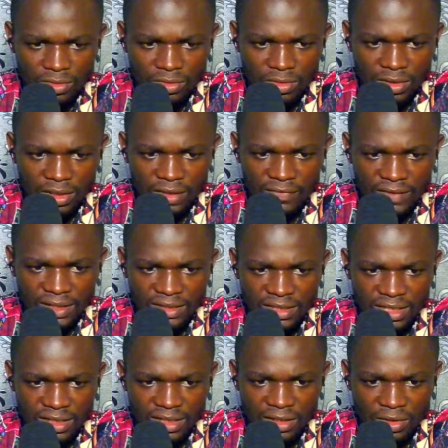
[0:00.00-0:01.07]
If I
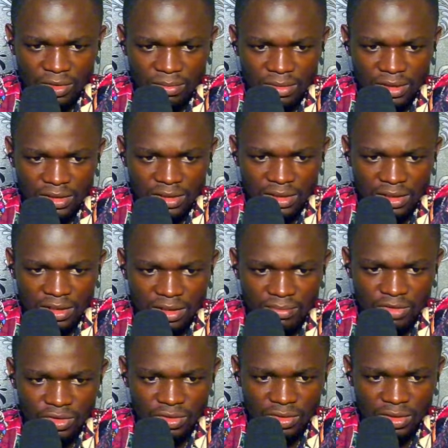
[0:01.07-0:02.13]
sack here, opponent can
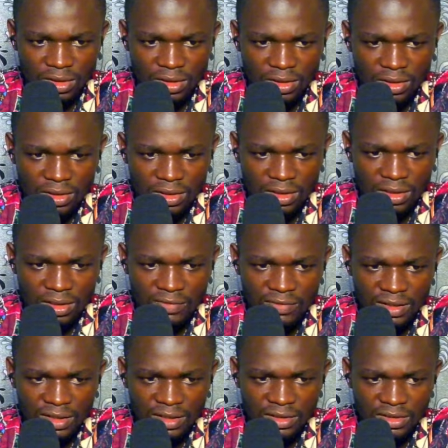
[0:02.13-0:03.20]
capture here. And after
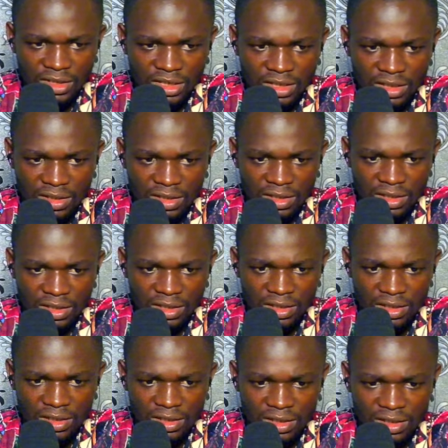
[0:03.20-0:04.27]
a check here,
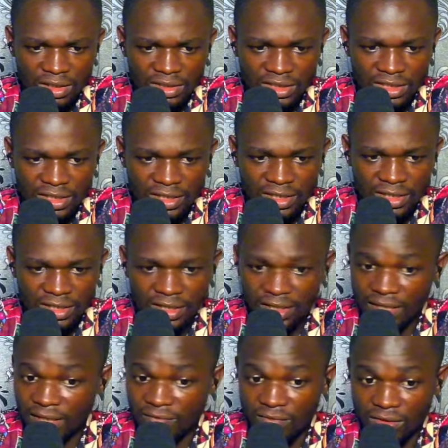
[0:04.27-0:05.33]
I
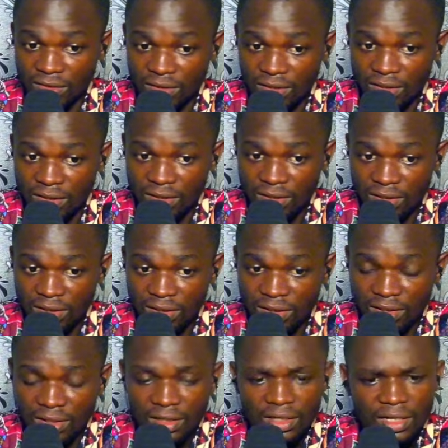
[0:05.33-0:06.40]
have nothing.
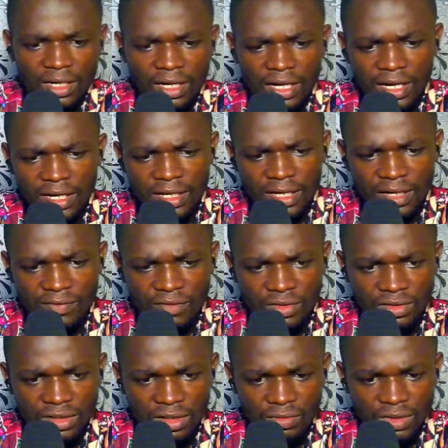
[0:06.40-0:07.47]
I really have
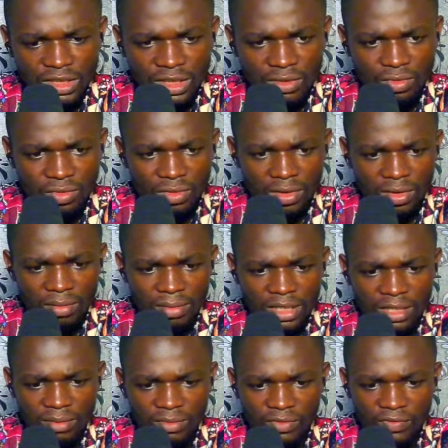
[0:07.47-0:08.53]
nothing. I wish I could
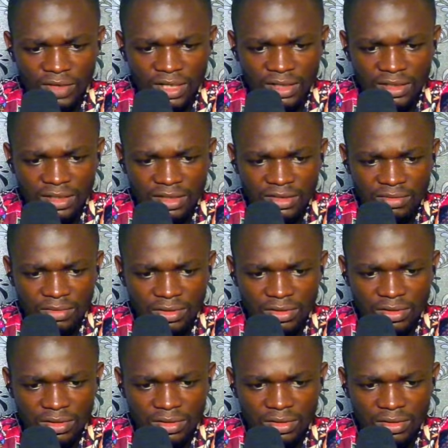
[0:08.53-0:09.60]
play a move like this, but
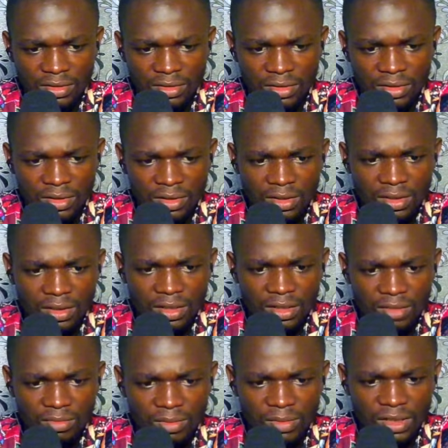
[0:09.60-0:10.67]
at the
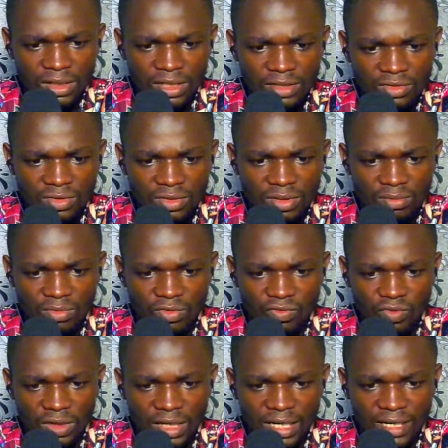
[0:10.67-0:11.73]
moment, that's not a move
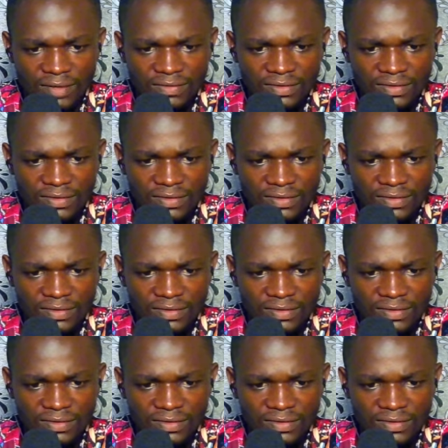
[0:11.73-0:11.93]
we have.